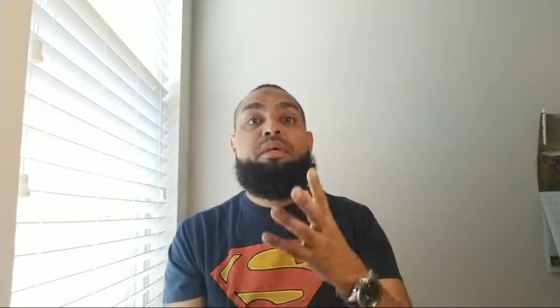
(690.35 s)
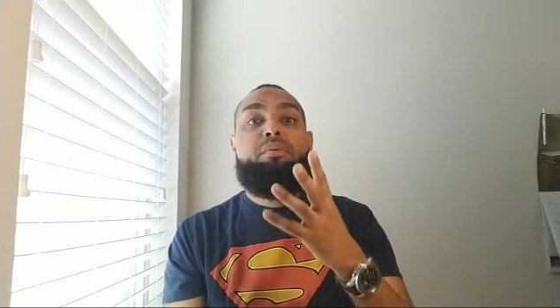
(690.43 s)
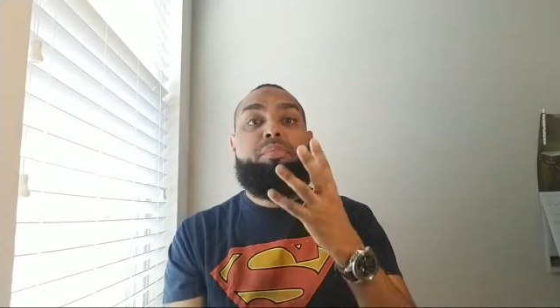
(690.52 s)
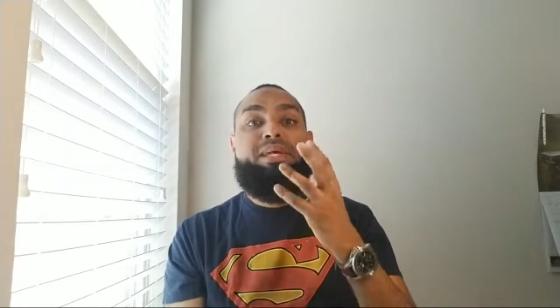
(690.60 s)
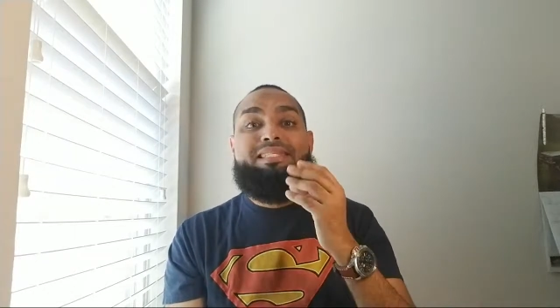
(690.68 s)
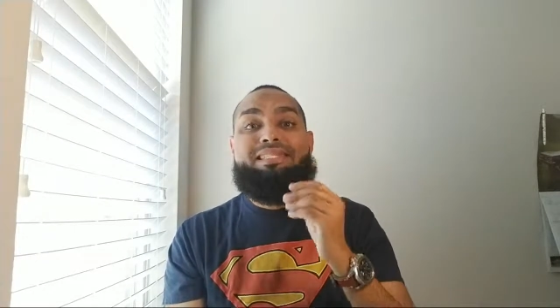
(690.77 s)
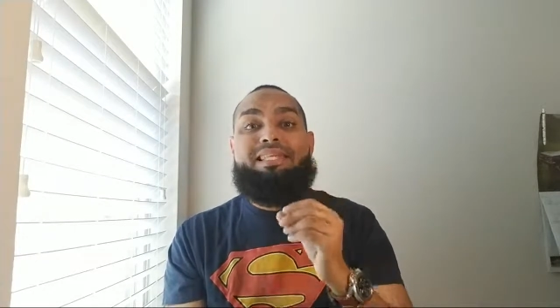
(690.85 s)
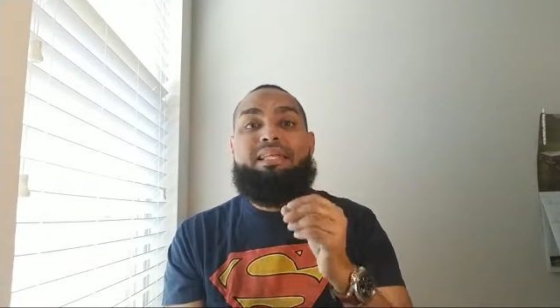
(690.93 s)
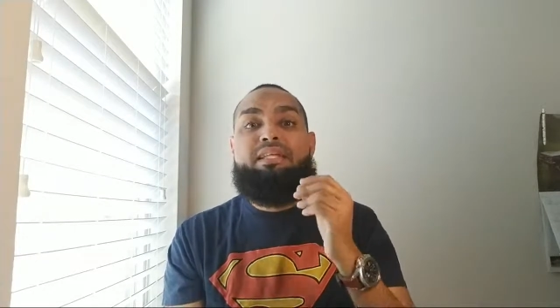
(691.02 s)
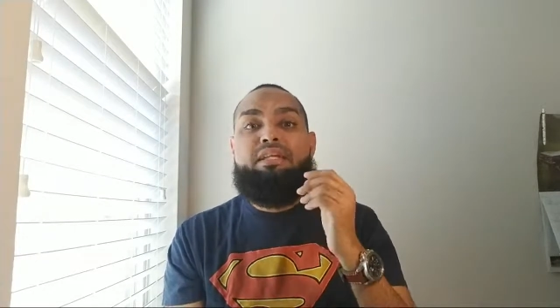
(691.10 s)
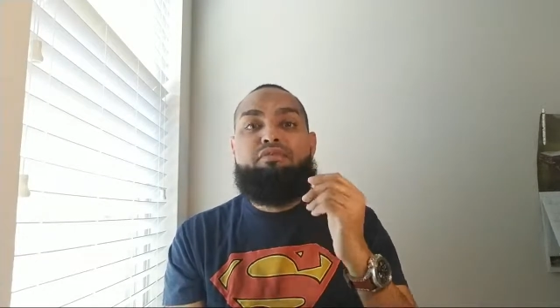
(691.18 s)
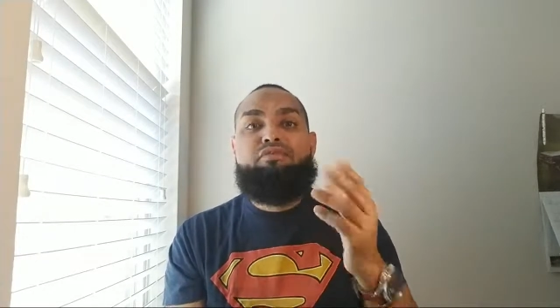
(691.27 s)
by
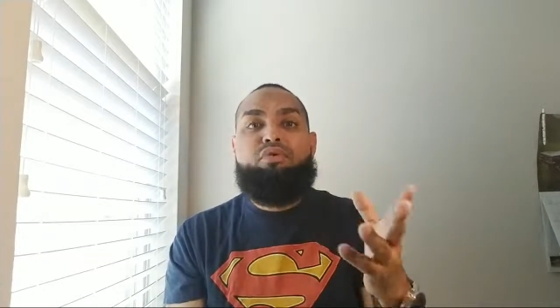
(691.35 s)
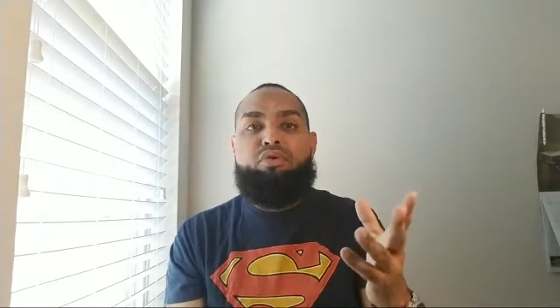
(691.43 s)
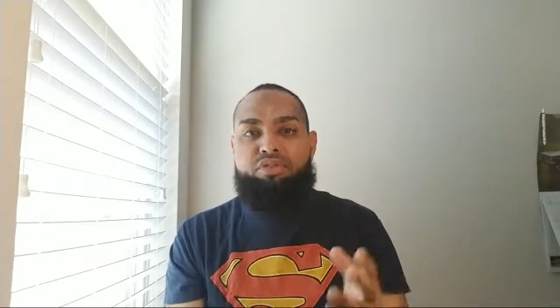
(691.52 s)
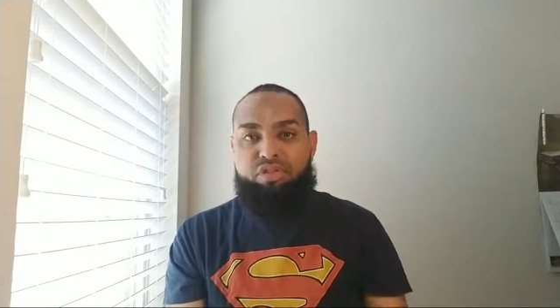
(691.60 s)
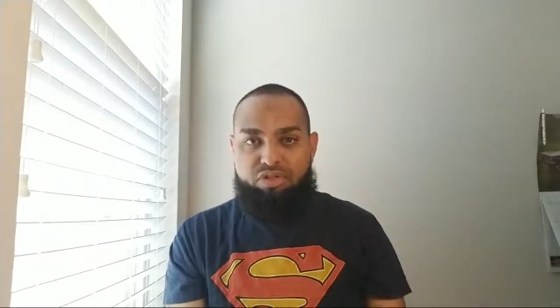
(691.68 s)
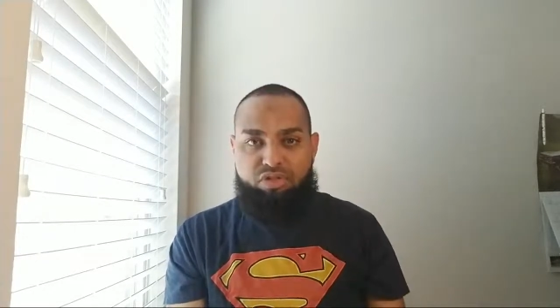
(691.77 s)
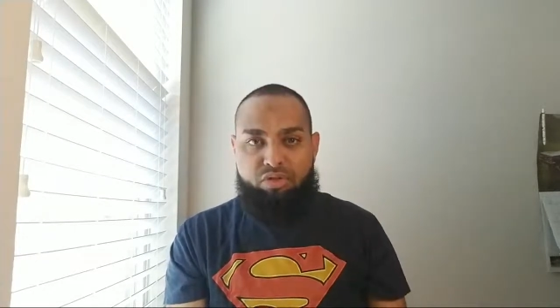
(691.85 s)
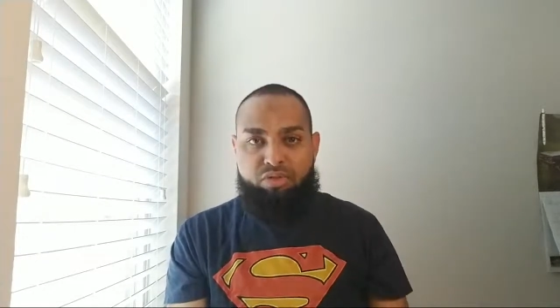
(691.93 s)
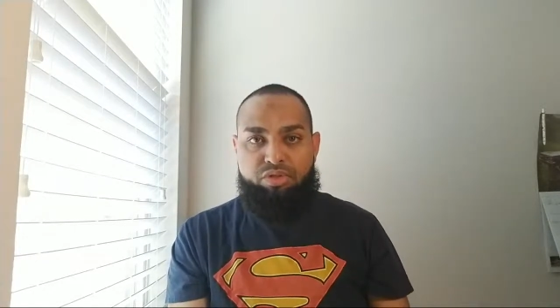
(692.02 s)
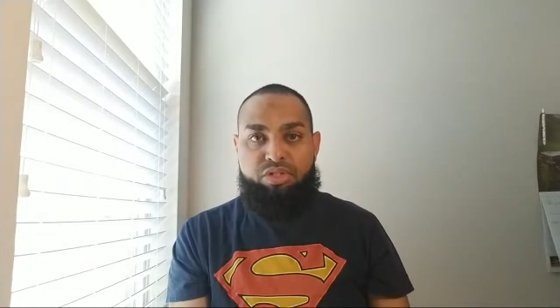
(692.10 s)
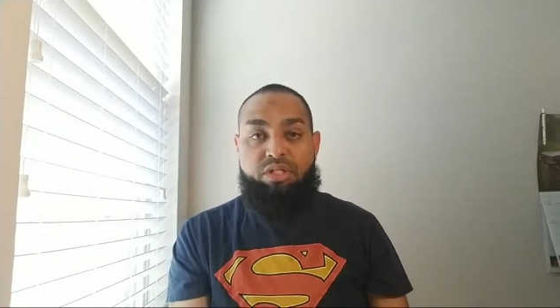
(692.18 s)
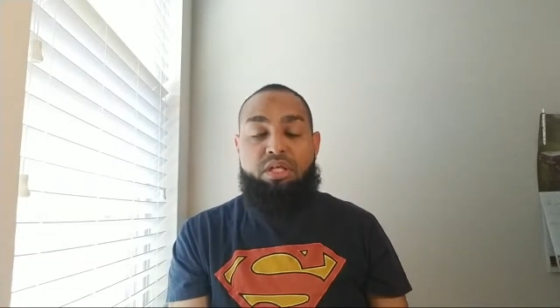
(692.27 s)
sending forth the
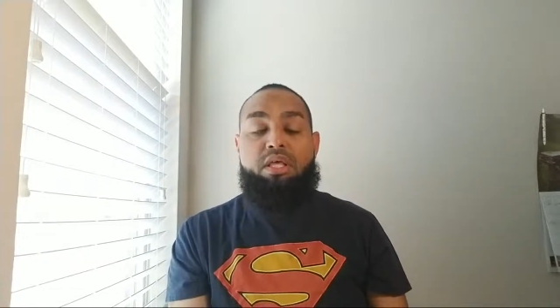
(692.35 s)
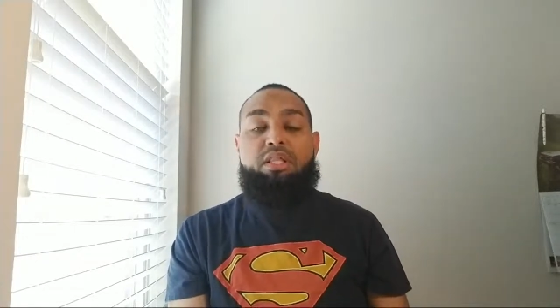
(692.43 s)
solution.